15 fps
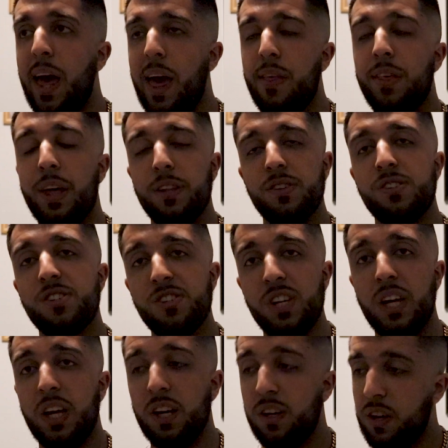And then
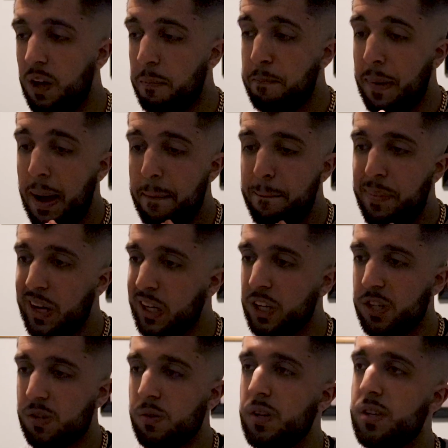C, my
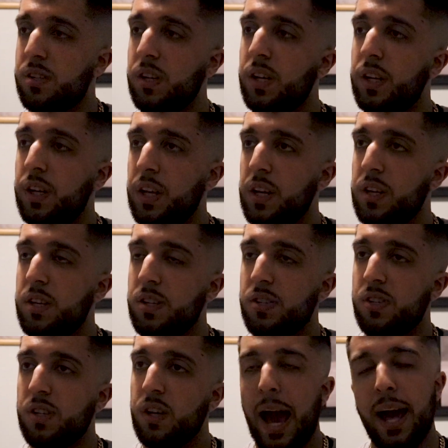biggest reason
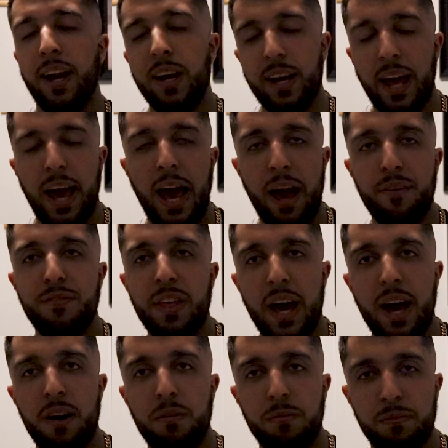is I didn't have
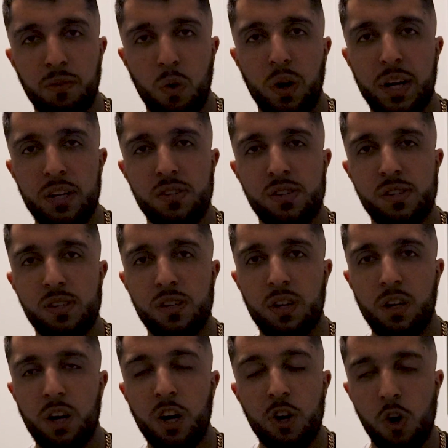that voice
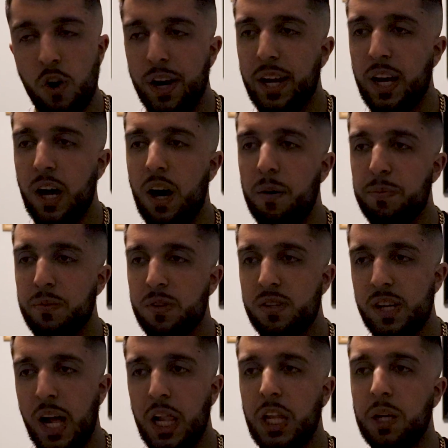growing up
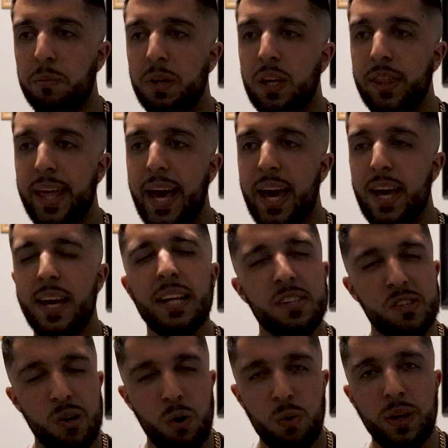telling me that
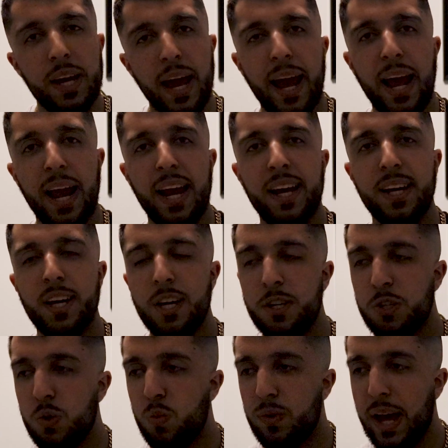it's okay
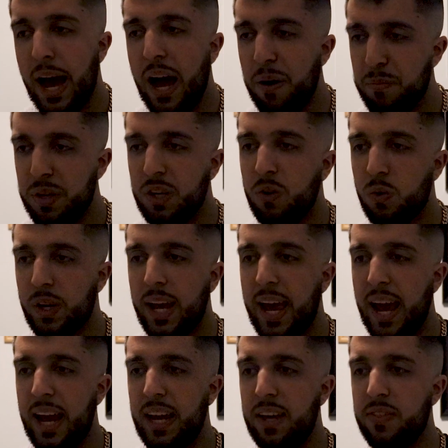to not be
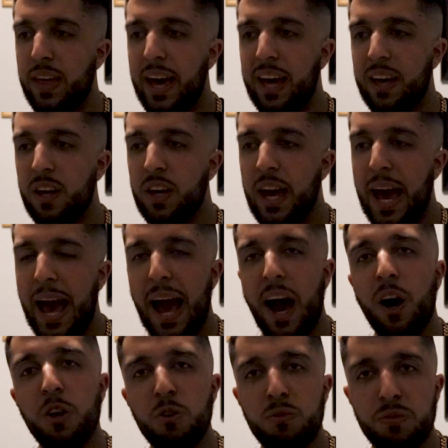okay and that
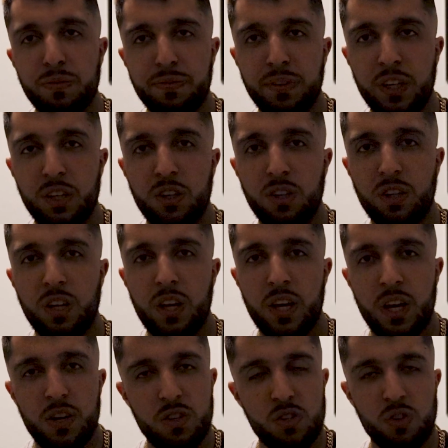how you feel
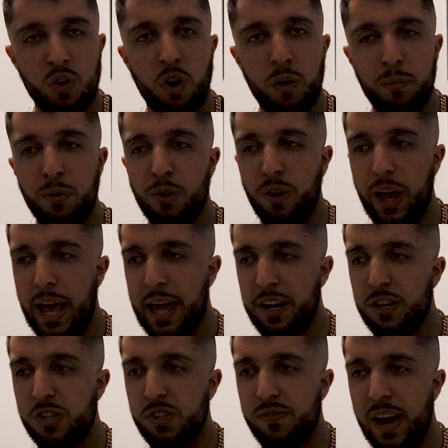is normal and
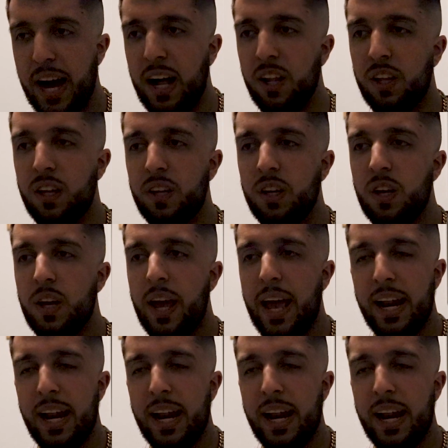is valid.